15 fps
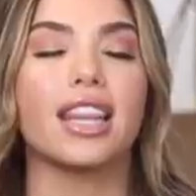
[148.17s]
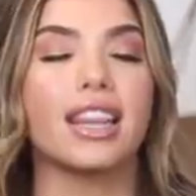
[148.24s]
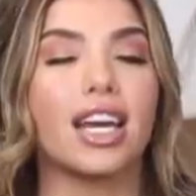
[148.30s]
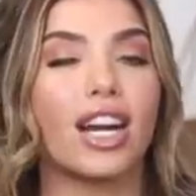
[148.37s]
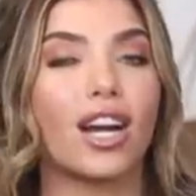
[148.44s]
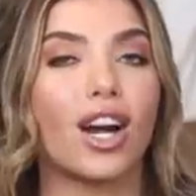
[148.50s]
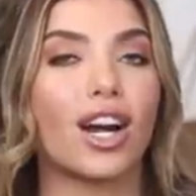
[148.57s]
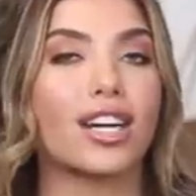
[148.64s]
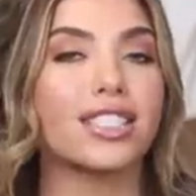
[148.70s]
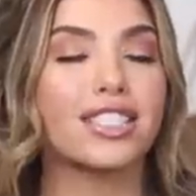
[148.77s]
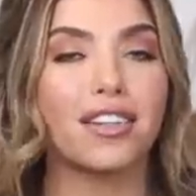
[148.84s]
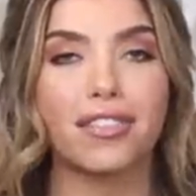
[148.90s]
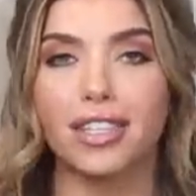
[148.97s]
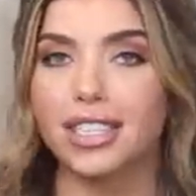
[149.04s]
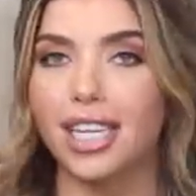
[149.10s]
There are
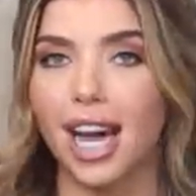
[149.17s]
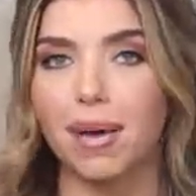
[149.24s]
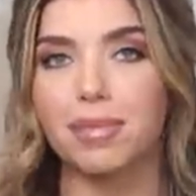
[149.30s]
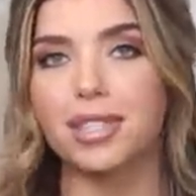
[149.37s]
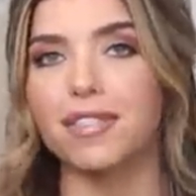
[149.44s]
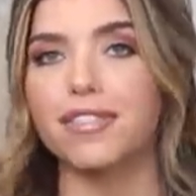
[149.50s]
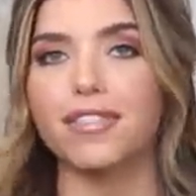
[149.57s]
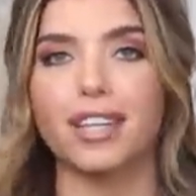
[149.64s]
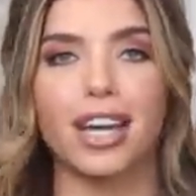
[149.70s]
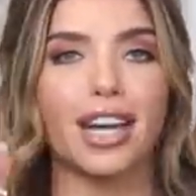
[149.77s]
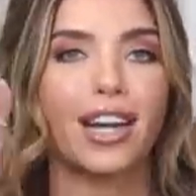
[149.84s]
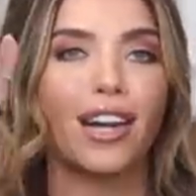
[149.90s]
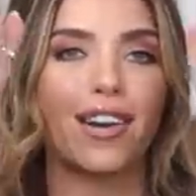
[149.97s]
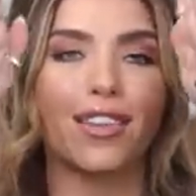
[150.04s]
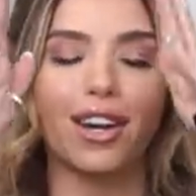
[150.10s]
different types of
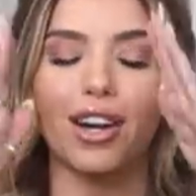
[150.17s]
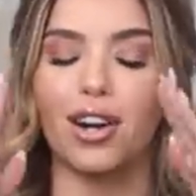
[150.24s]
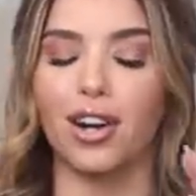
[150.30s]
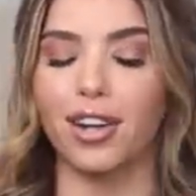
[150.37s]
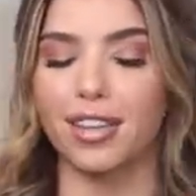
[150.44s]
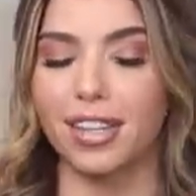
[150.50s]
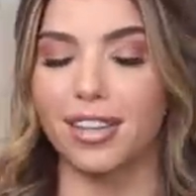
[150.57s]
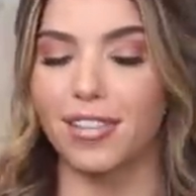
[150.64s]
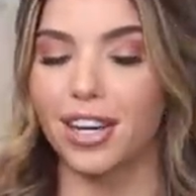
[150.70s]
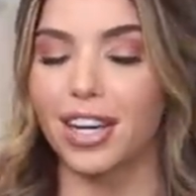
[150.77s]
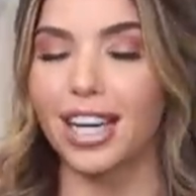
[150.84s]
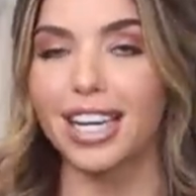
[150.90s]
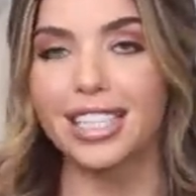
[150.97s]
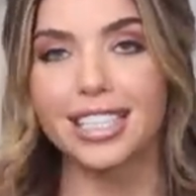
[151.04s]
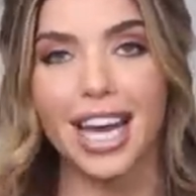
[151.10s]
flare. There are the
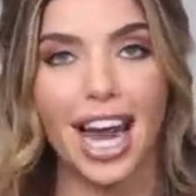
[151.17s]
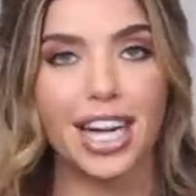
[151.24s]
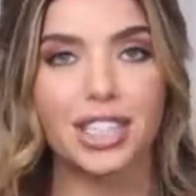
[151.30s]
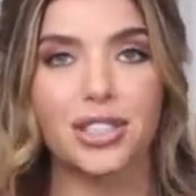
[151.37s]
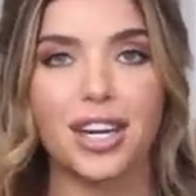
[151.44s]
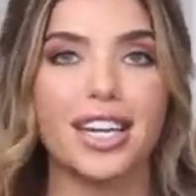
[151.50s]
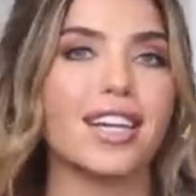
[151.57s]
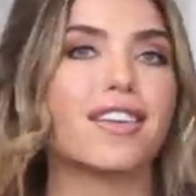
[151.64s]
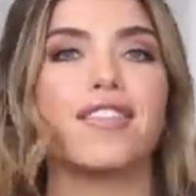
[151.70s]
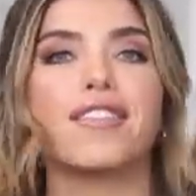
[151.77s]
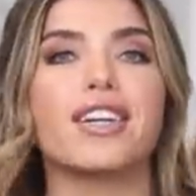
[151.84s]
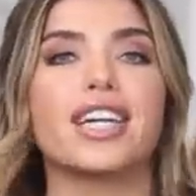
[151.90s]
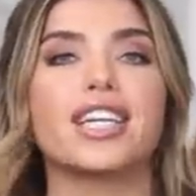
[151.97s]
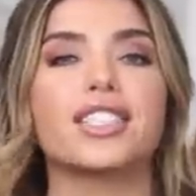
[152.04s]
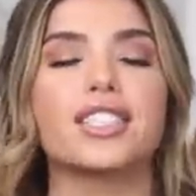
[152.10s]
very exaggerated
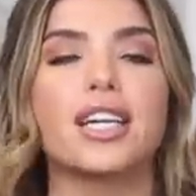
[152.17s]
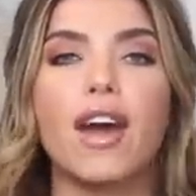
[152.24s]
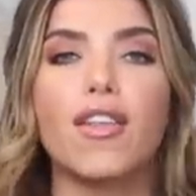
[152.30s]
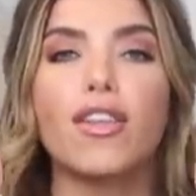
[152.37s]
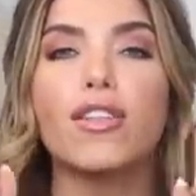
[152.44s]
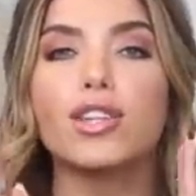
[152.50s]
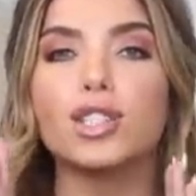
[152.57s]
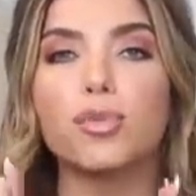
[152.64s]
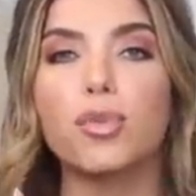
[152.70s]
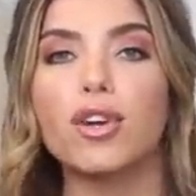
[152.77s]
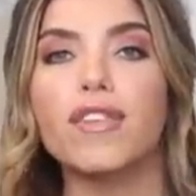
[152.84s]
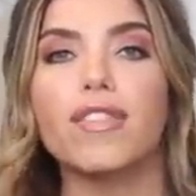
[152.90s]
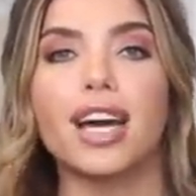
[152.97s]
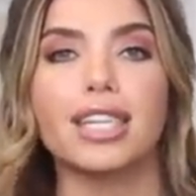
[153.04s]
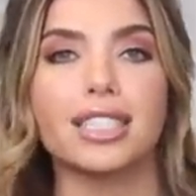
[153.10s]
flares, and then there's
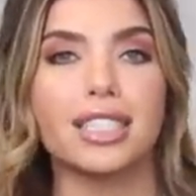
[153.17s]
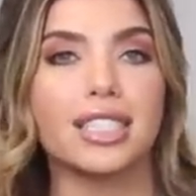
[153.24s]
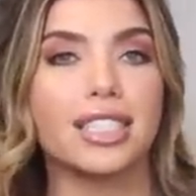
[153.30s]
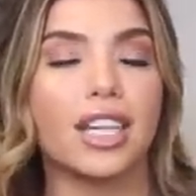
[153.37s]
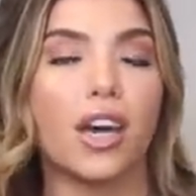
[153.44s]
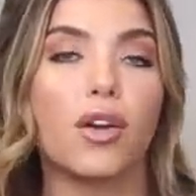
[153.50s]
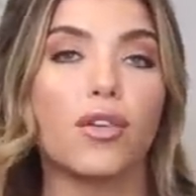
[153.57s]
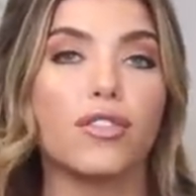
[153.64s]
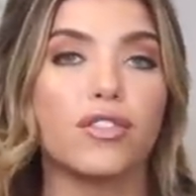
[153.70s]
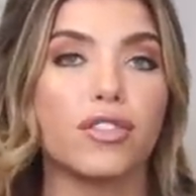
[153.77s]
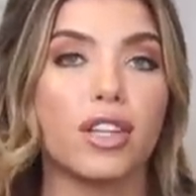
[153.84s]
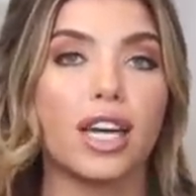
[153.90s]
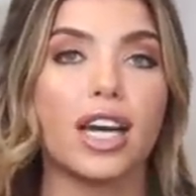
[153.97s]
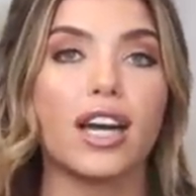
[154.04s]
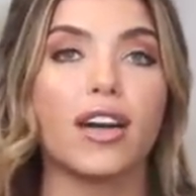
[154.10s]
more of that subtle
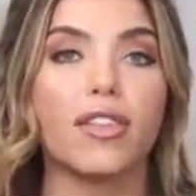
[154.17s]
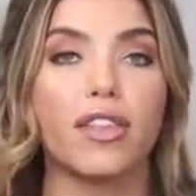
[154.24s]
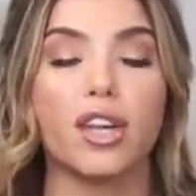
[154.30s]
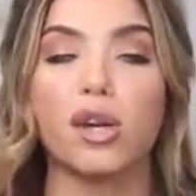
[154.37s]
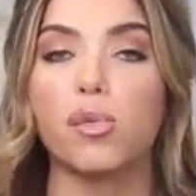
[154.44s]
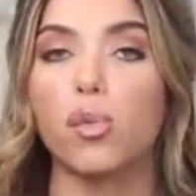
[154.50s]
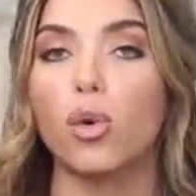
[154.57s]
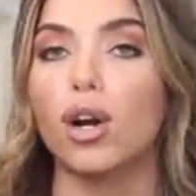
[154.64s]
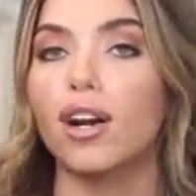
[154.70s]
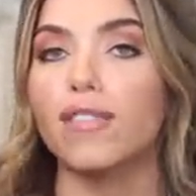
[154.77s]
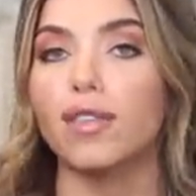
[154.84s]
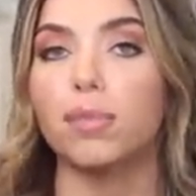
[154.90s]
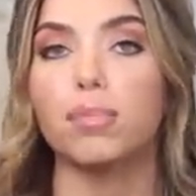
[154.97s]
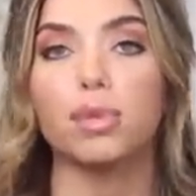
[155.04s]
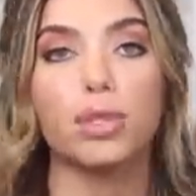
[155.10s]
flare, think more
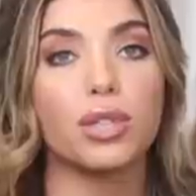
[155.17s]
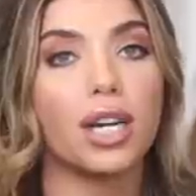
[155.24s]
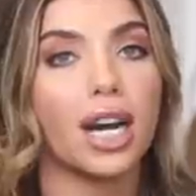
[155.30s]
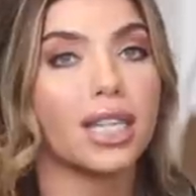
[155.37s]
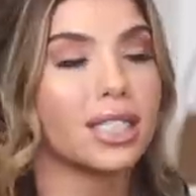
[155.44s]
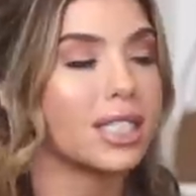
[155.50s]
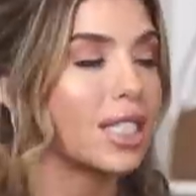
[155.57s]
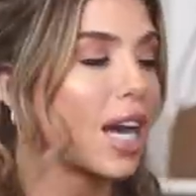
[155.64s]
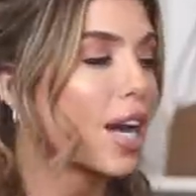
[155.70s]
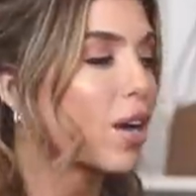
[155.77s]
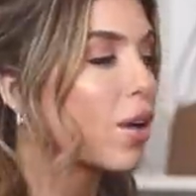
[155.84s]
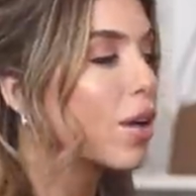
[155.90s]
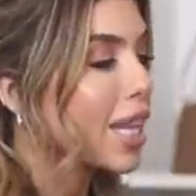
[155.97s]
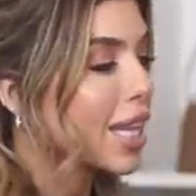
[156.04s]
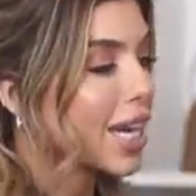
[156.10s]
of a bootcut
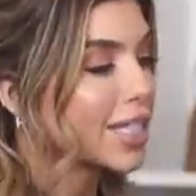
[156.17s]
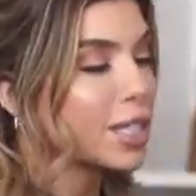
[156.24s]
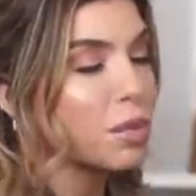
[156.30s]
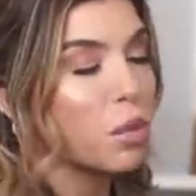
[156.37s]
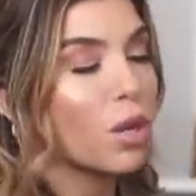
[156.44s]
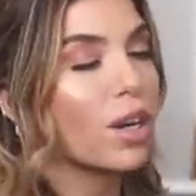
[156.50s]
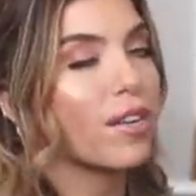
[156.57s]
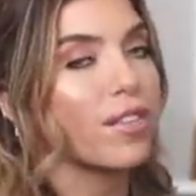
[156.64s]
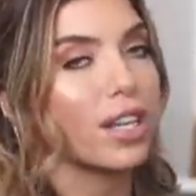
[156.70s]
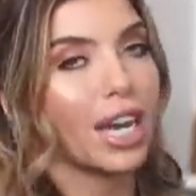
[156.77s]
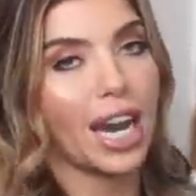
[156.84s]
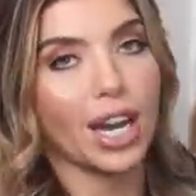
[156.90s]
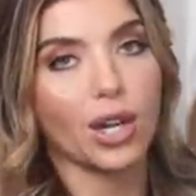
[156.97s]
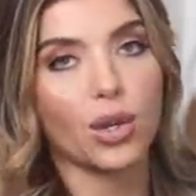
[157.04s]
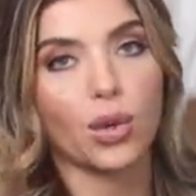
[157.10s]
style. That's more of the
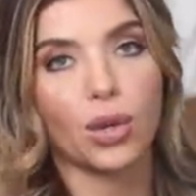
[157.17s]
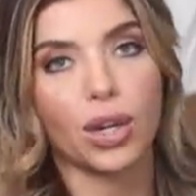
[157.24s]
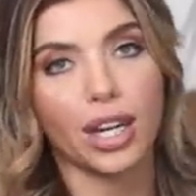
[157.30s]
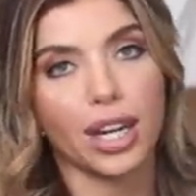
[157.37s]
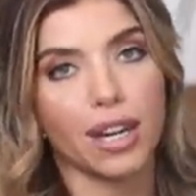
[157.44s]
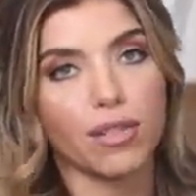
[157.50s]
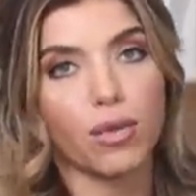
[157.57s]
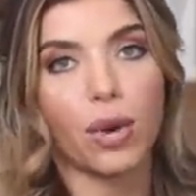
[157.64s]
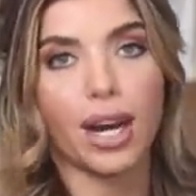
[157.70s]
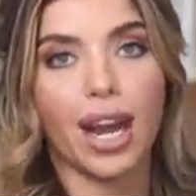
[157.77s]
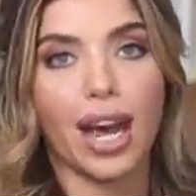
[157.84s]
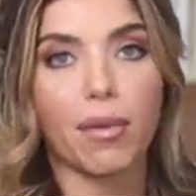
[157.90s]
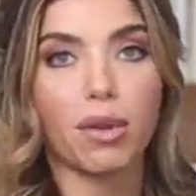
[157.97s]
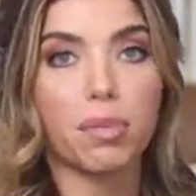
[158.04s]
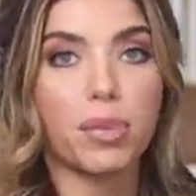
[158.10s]
category of what
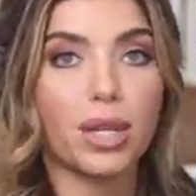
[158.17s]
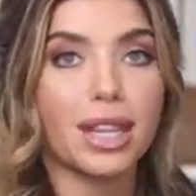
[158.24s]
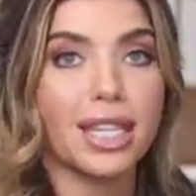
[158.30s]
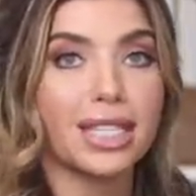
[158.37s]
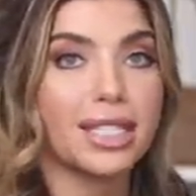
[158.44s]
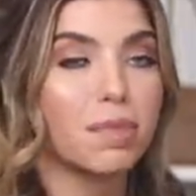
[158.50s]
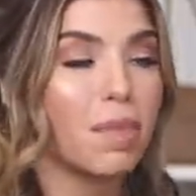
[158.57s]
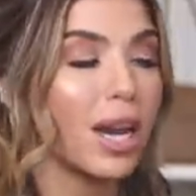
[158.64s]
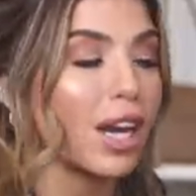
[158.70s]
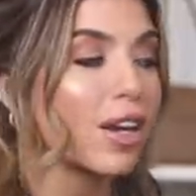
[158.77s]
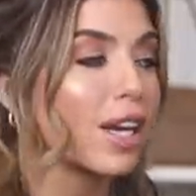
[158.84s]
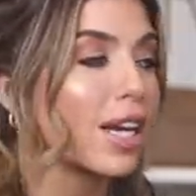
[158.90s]
I would put this pair